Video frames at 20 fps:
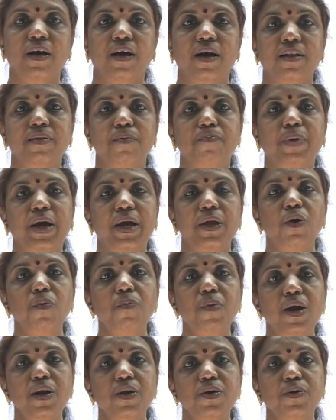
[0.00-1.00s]
and the
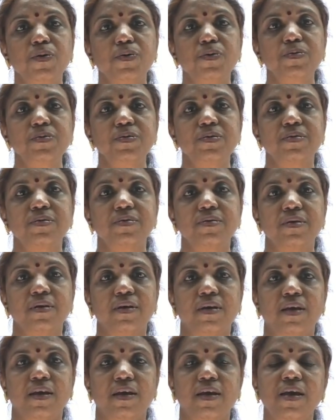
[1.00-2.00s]
biomolecules,
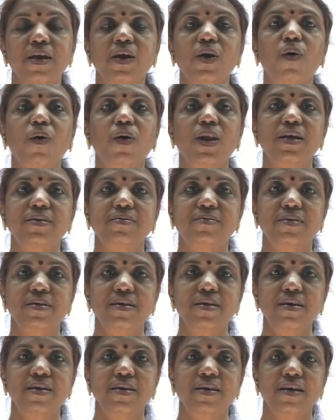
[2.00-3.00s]

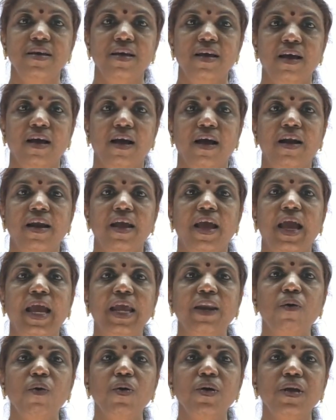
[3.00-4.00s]
ecology, and
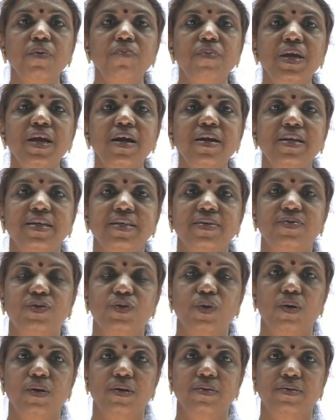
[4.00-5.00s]
anatomy and
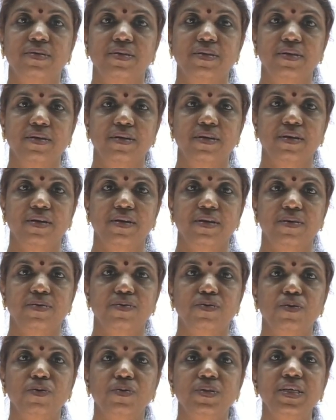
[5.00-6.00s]
histology.
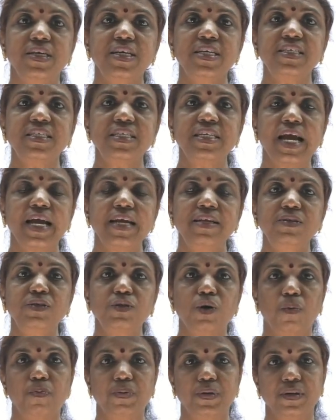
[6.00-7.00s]
So these 9
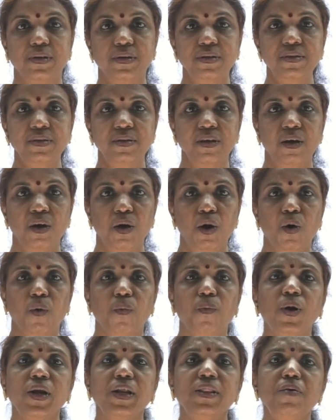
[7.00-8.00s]
chapters,
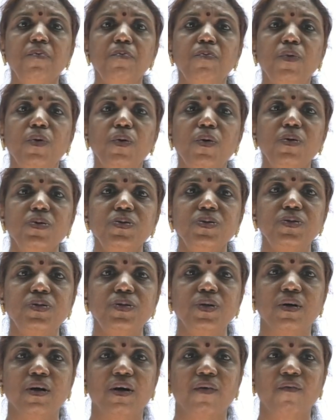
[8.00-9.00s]
what are the
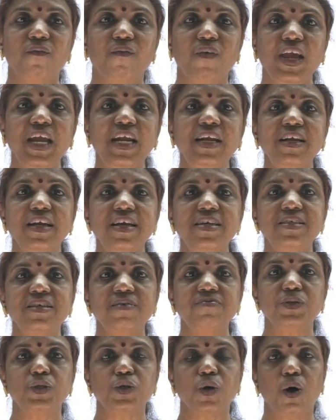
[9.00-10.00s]
most weightage
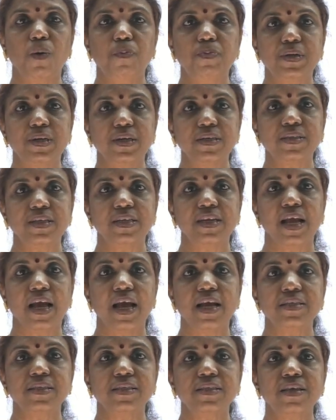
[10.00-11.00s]
of chapters in
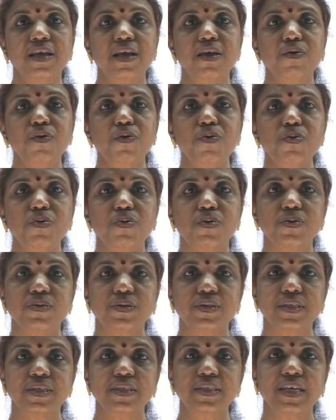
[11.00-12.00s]
SAQ
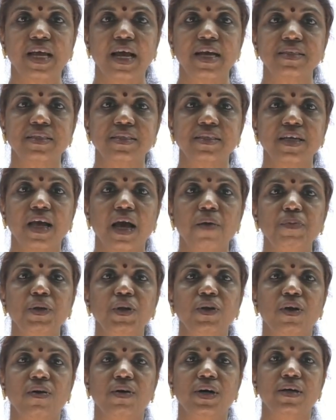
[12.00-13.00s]
questions has come
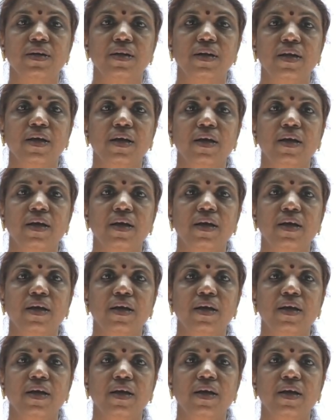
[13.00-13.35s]
in your